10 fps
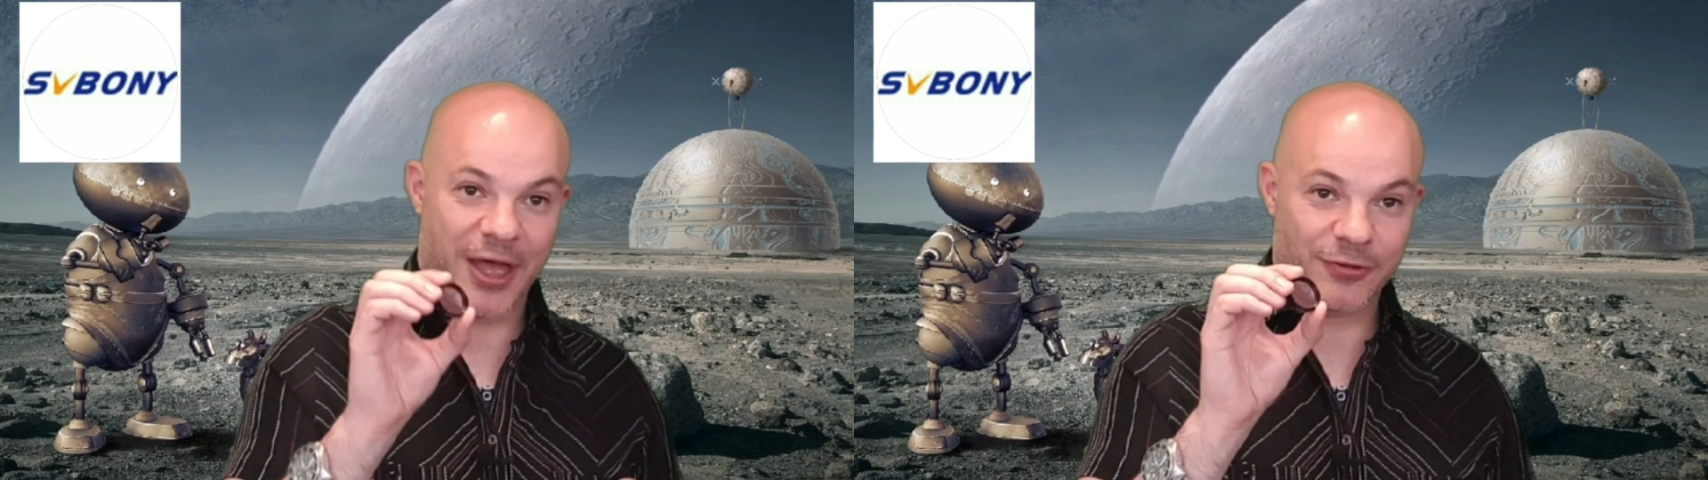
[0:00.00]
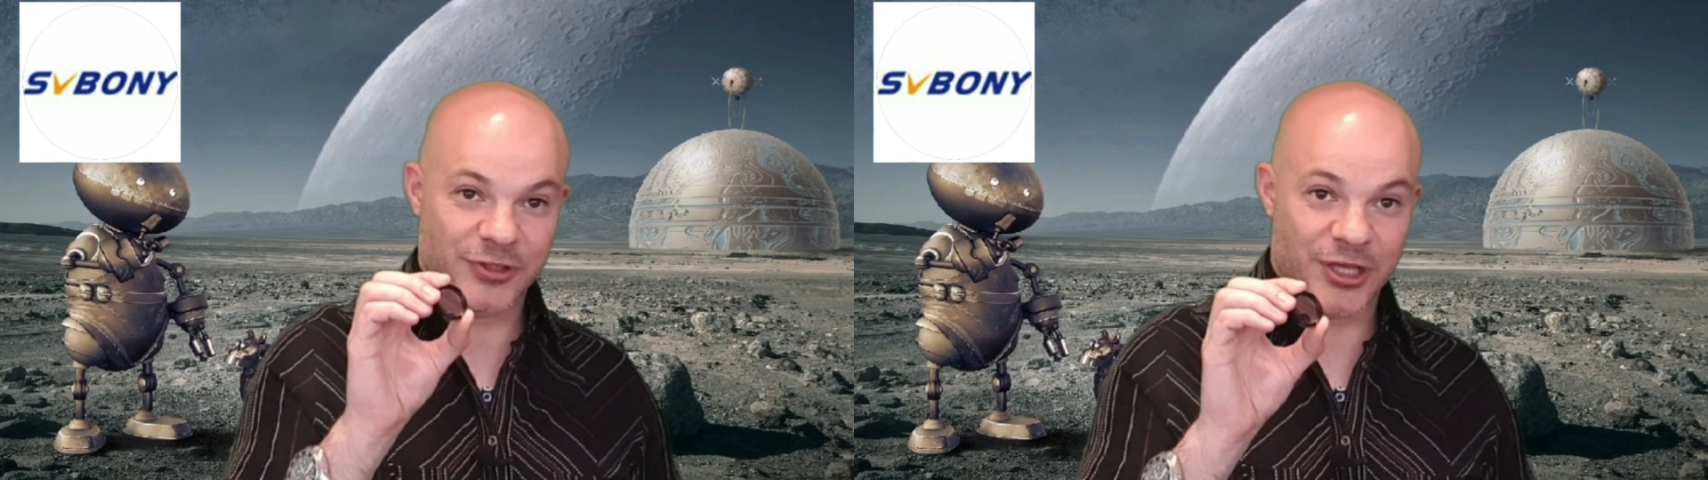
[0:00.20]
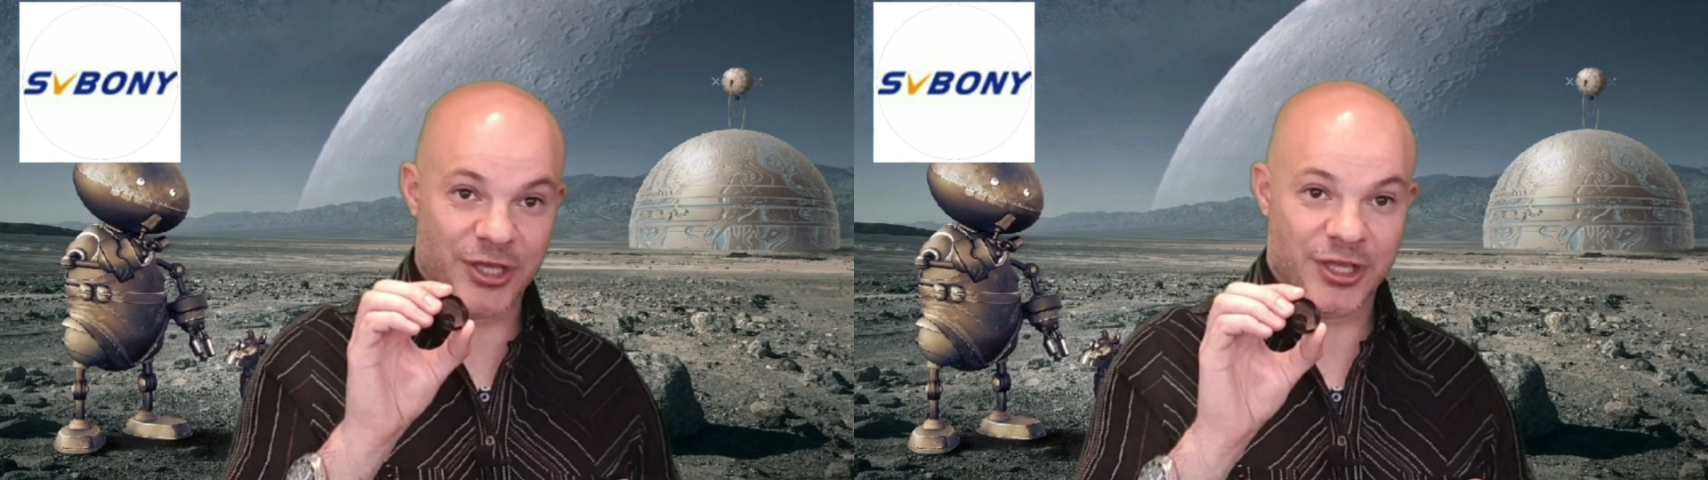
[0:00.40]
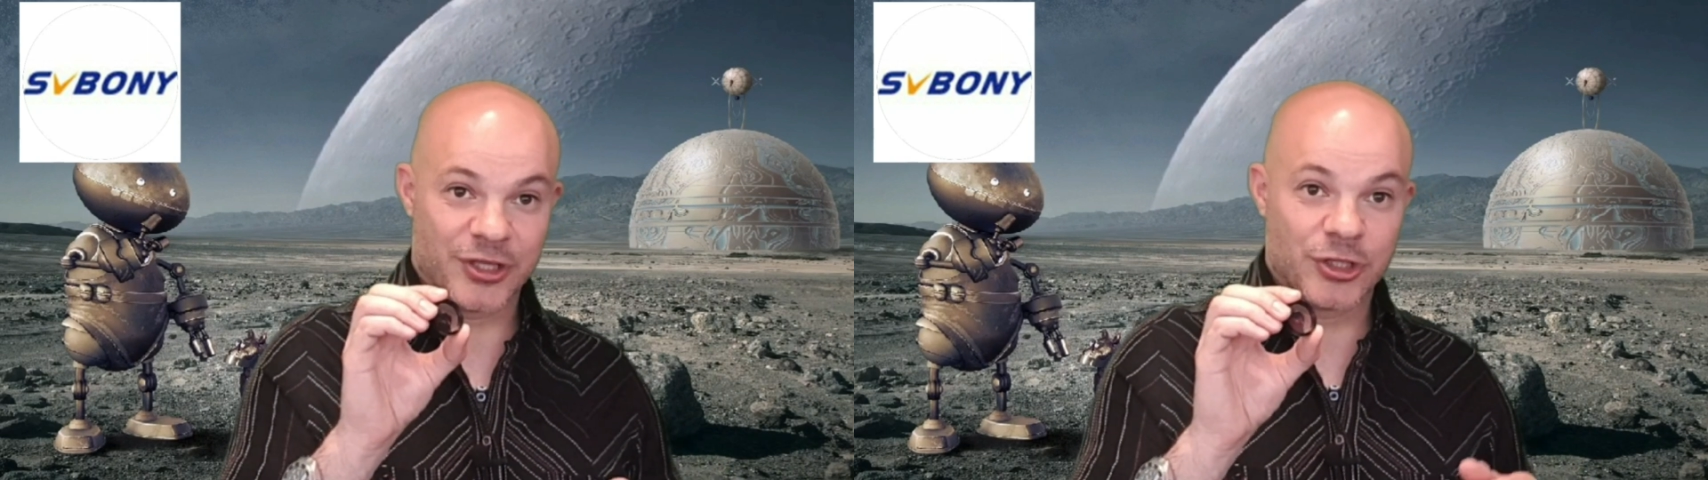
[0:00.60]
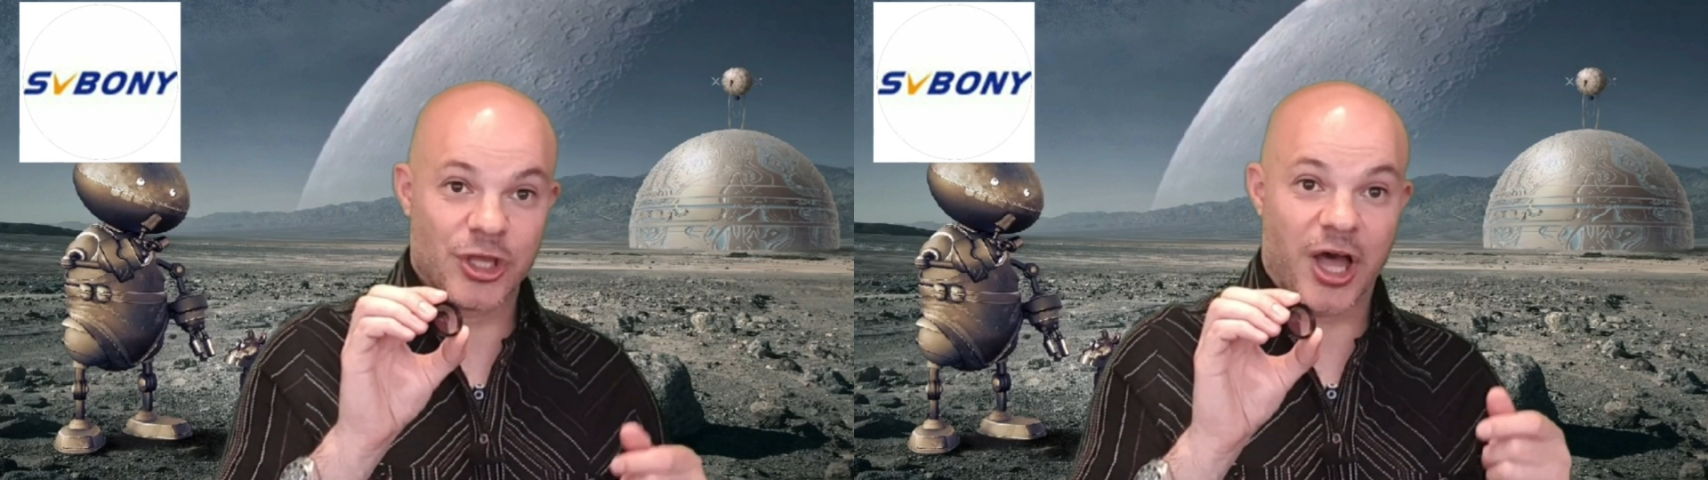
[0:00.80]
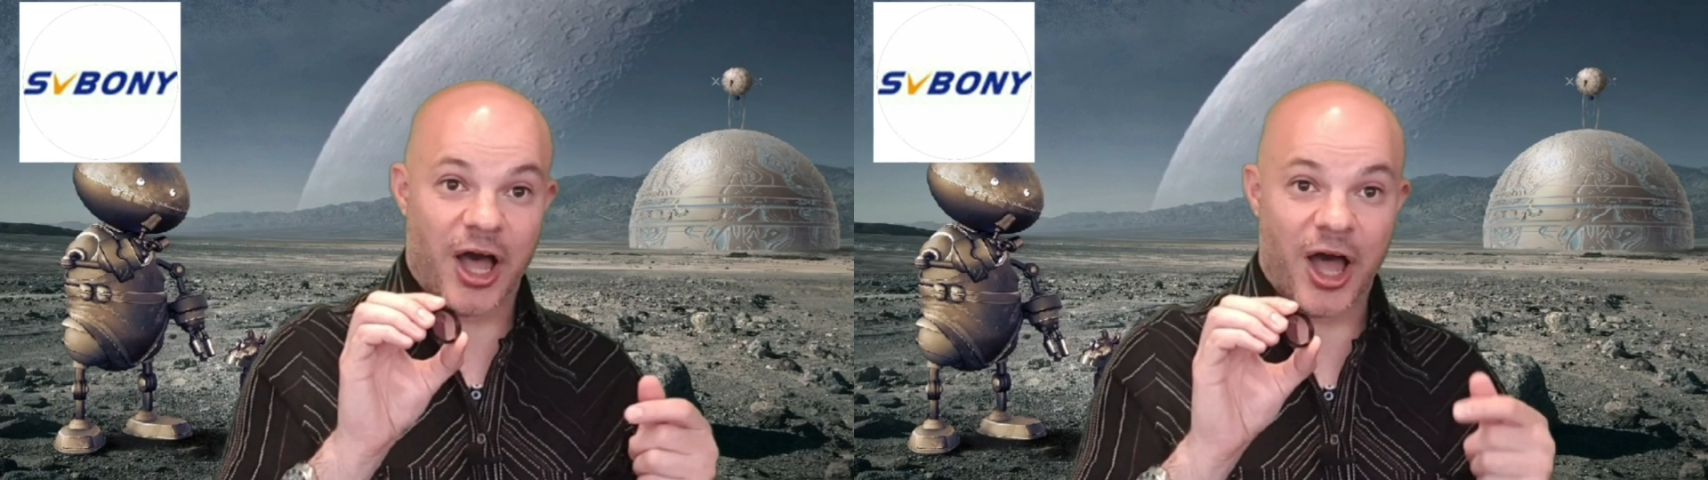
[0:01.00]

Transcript: without the